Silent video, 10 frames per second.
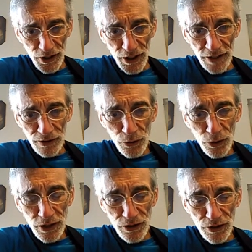In
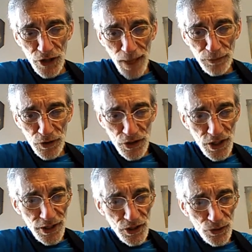Luke chapter
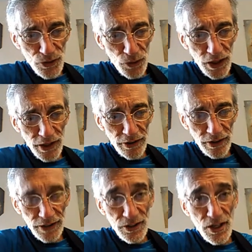6, we hear
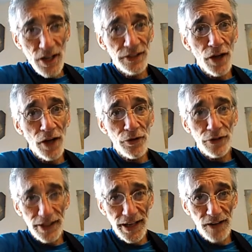a, another
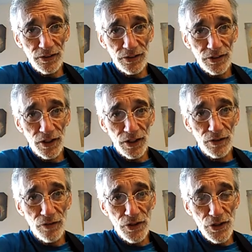account
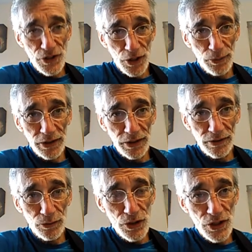of the sermon,
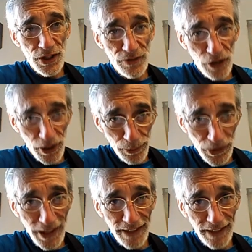which is given on a
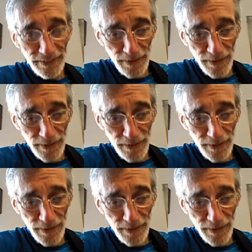plain.